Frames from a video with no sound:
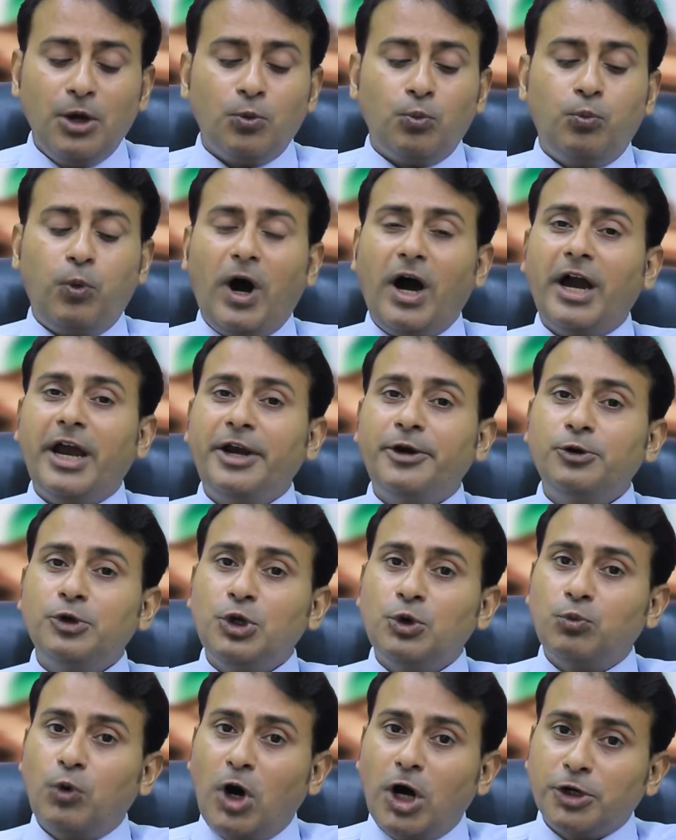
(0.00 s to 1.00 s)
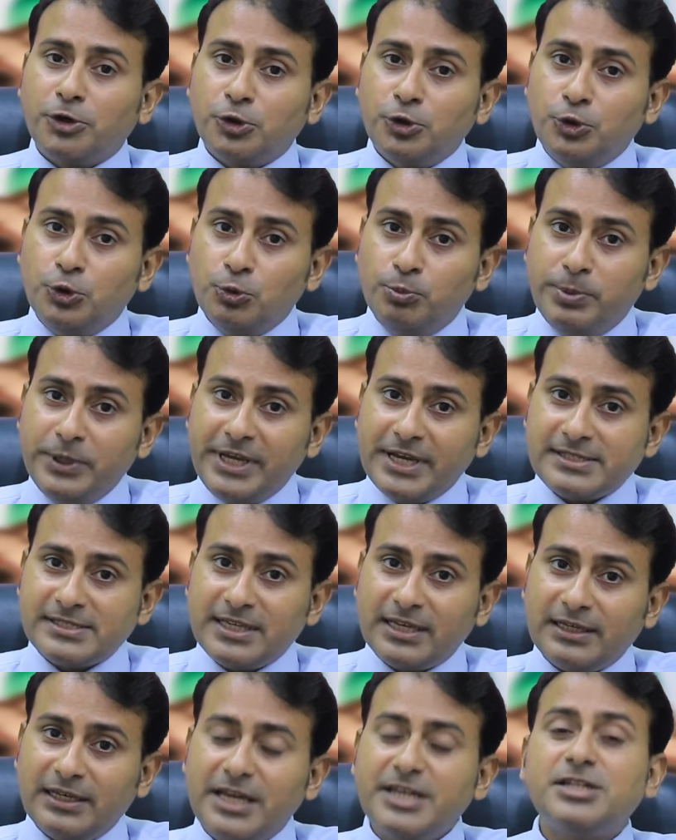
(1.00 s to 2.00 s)
Why do you want to do BS
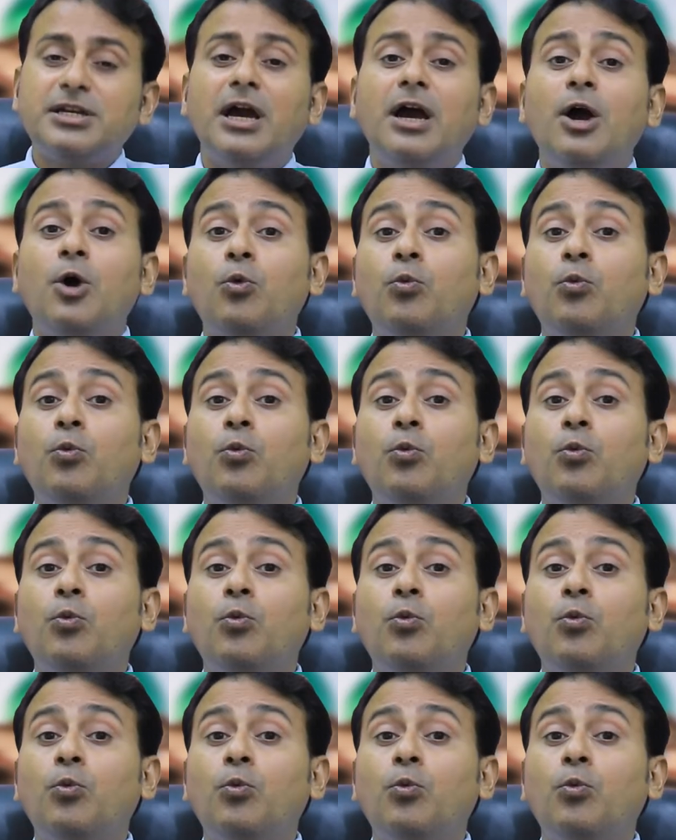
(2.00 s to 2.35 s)
English?